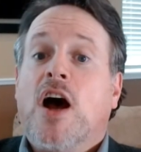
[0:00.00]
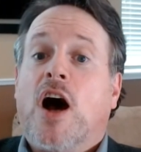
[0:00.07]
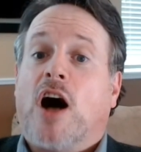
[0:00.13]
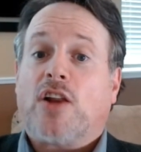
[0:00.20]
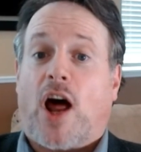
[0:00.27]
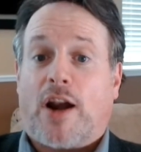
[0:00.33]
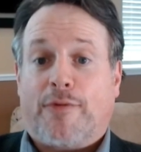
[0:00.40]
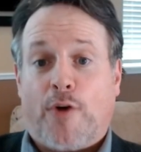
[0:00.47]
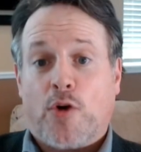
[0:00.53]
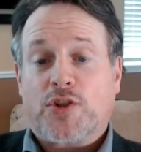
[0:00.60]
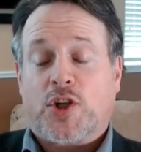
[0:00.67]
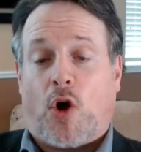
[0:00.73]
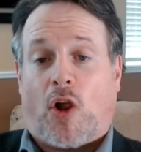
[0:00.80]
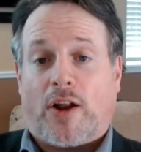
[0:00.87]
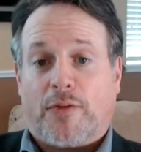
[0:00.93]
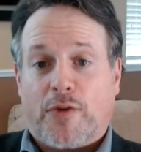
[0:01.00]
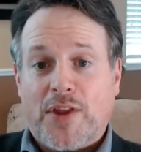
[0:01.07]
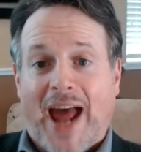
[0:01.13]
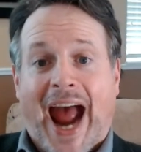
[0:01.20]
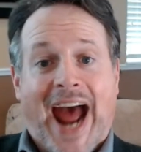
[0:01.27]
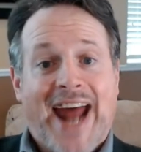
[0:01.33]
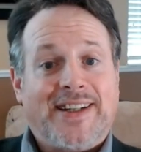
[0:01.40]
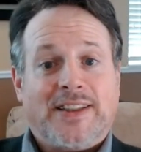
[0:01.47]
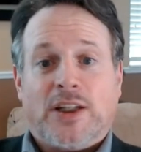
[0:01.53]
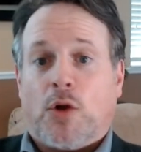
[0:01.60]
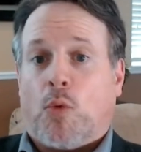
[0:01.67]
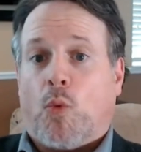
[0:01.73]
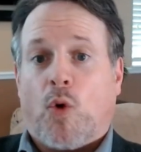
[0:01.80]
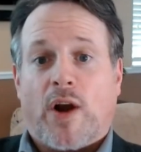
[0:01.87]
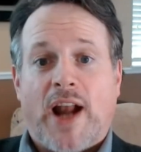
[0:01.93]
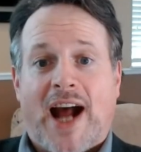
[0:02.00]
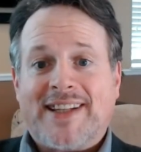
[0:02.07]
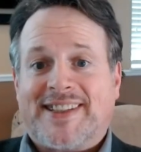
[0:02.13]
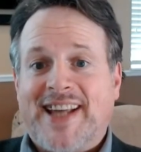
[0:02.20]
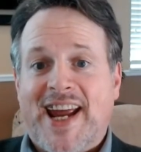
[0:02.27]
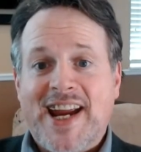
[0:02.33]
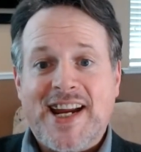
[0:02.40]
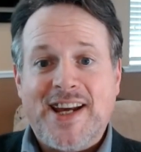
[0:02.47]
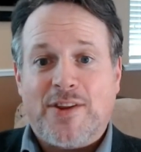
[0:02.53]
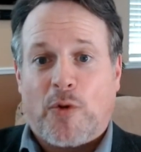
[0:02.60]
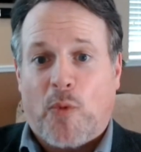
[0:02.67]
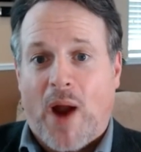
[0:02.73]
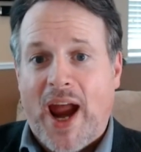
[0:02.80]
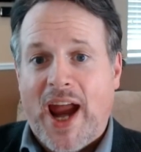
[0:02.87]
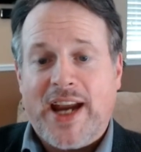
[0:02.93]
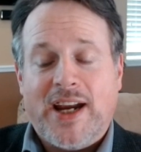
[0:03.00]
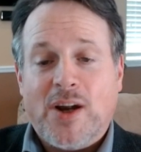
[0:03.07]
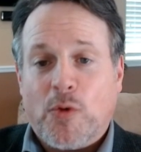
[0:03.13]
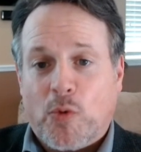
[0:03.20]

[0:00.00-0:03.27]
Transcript: A lot of folks calling for that. We're not saying either way.